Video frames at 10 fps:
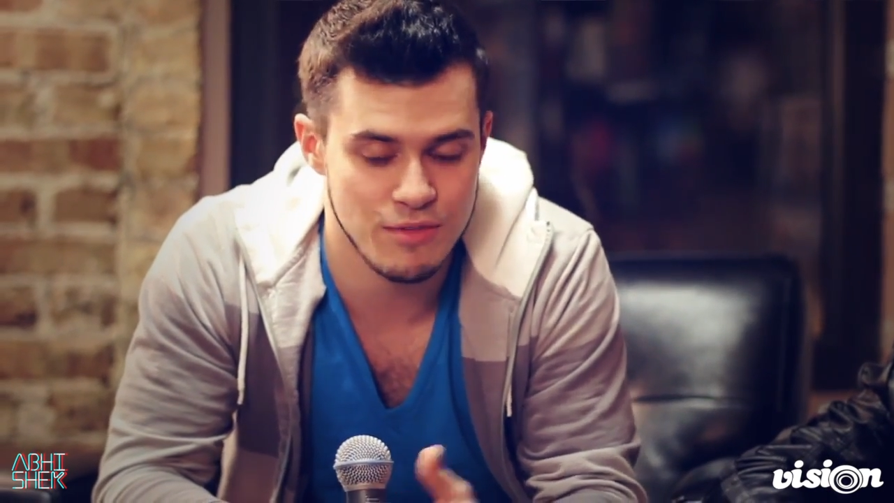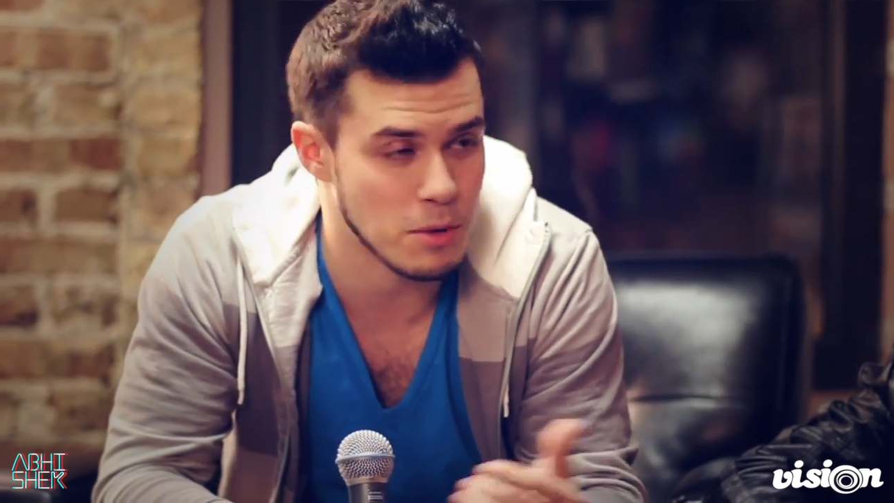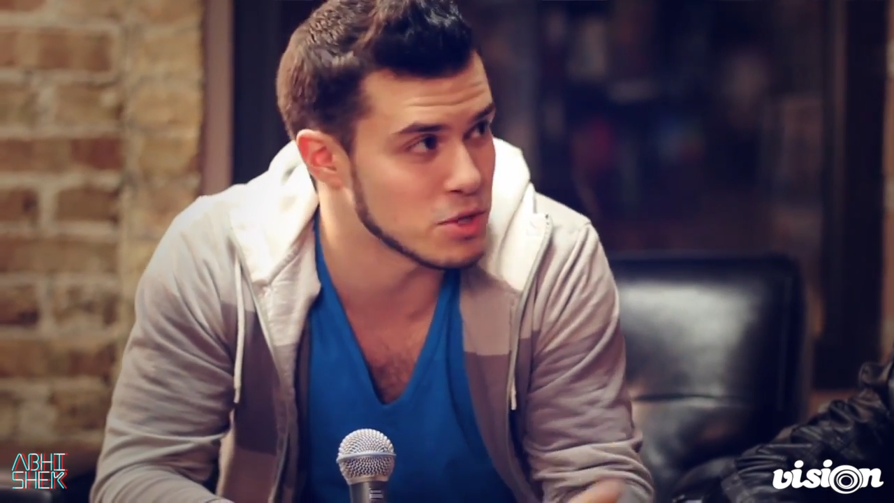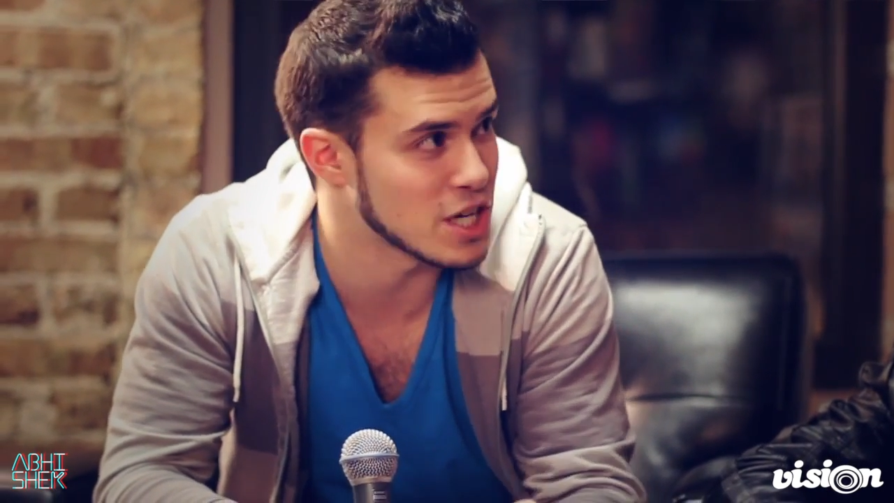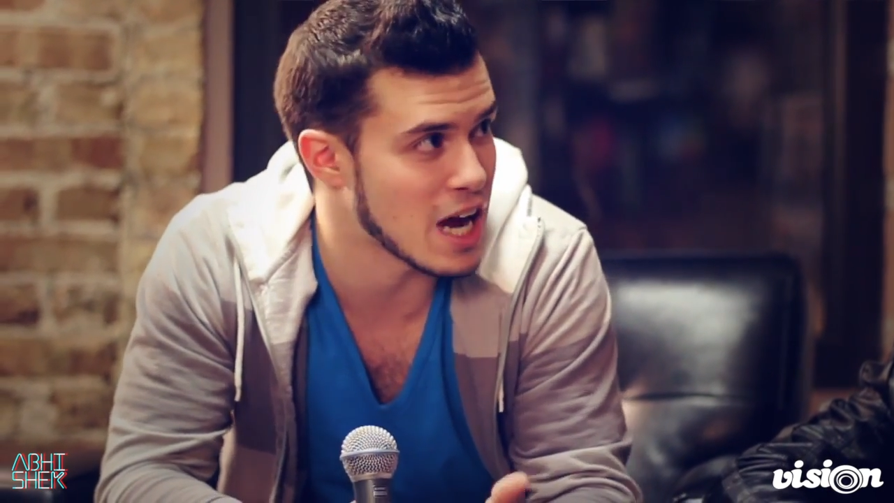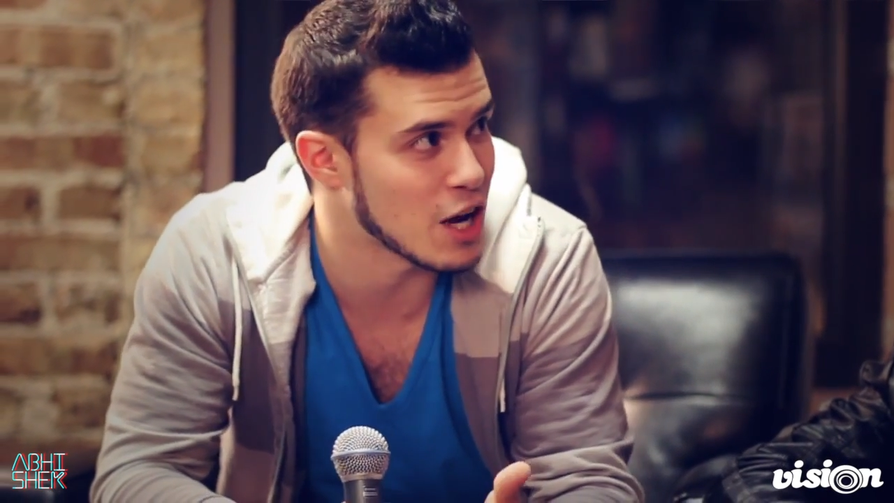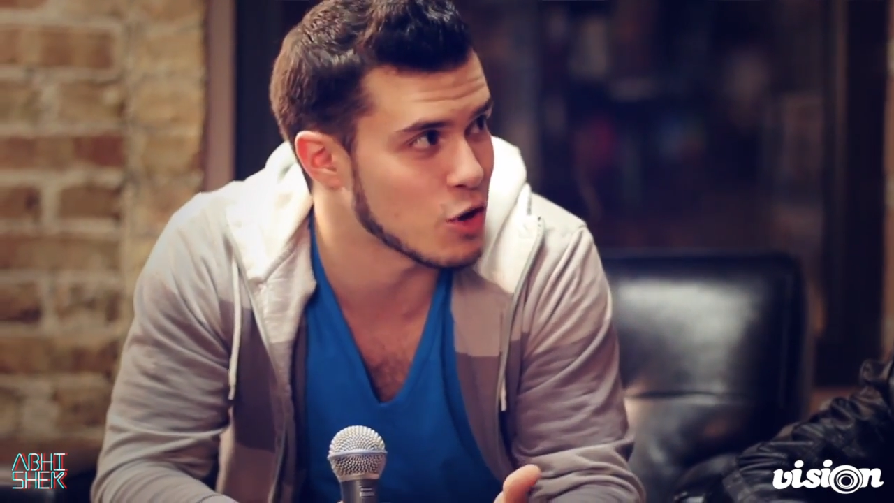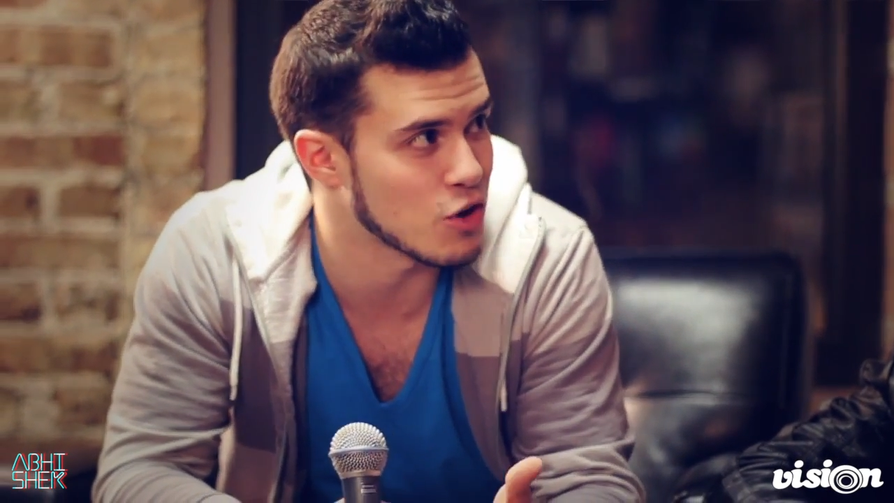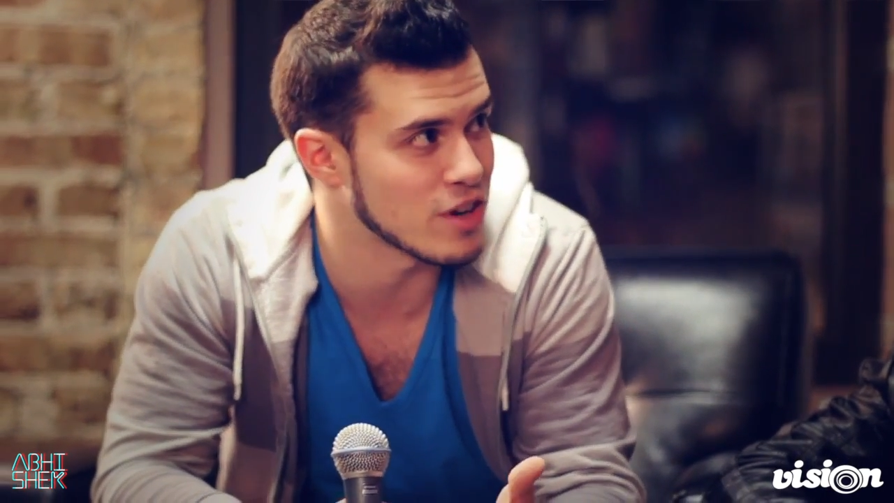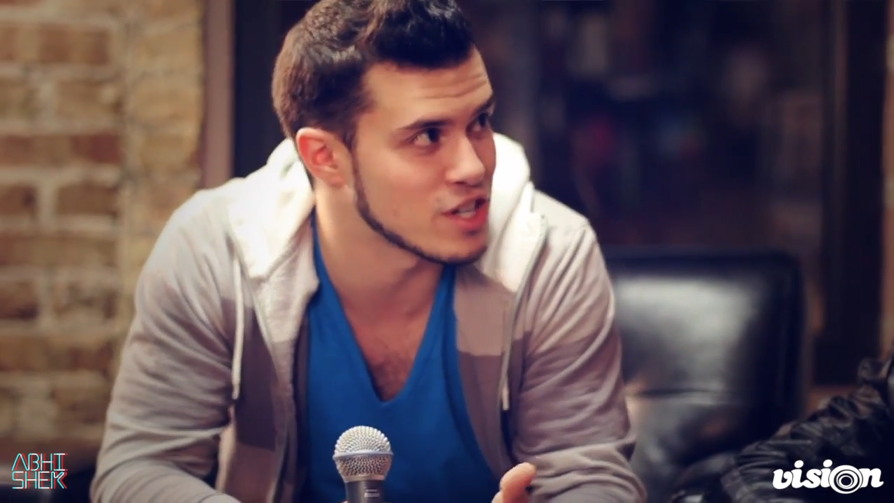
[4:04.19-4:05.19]
from Chicago
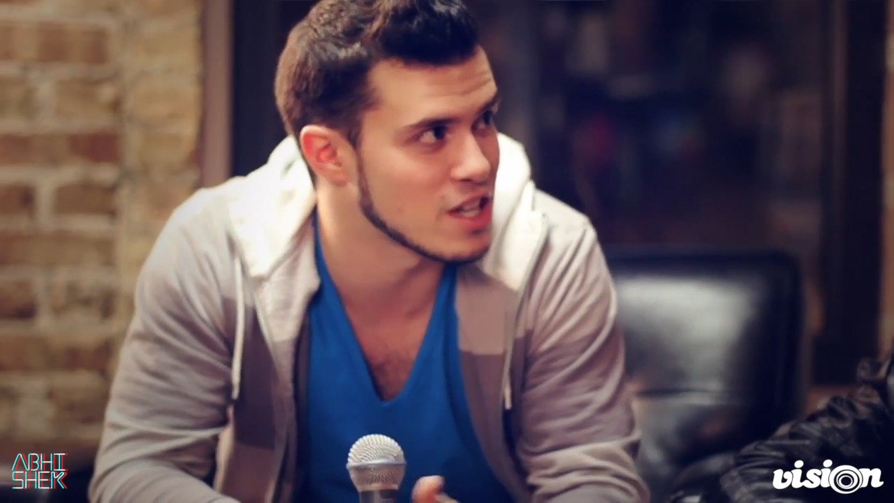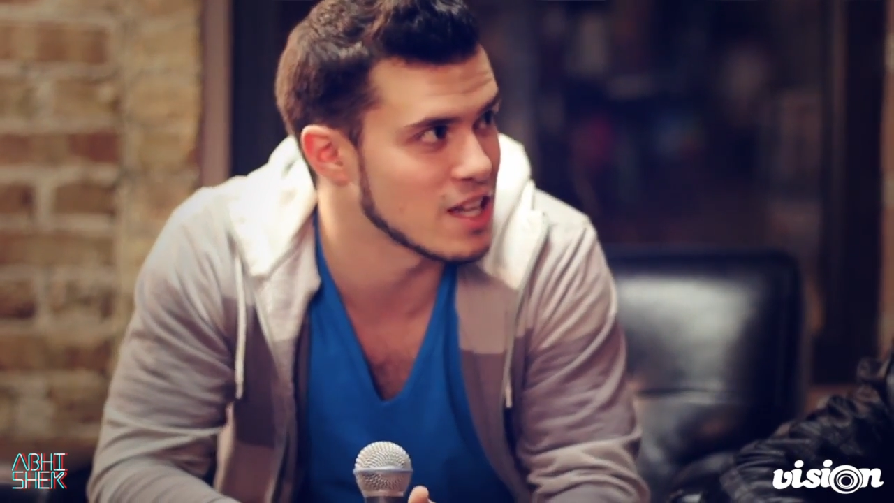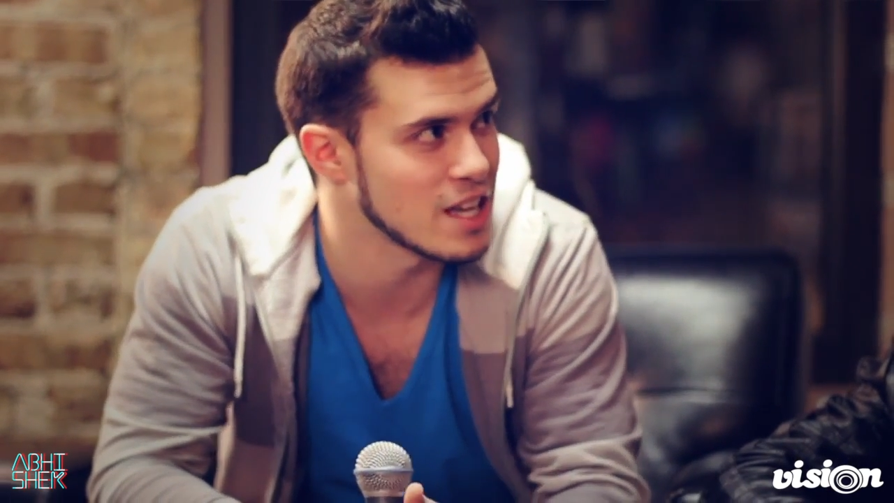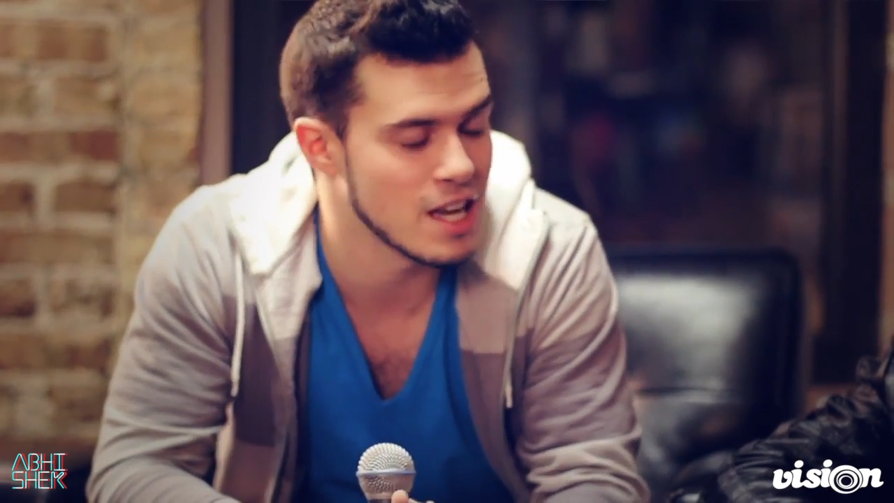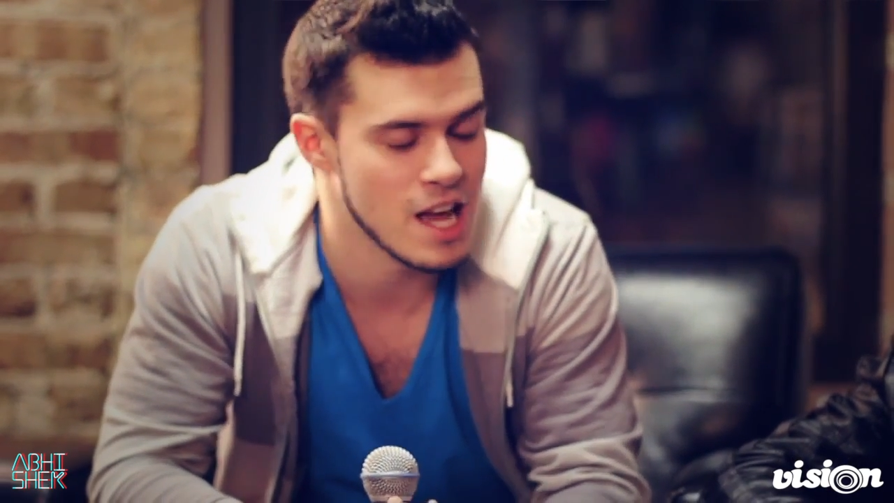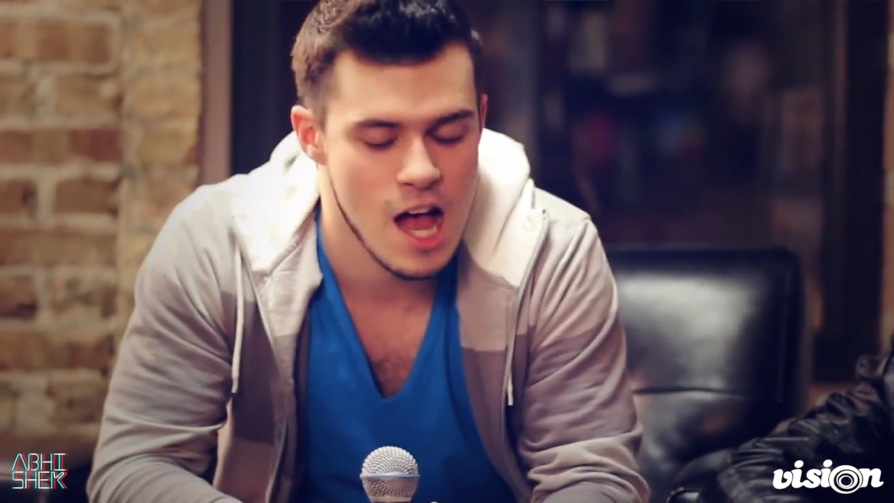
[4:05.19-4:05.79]
originally.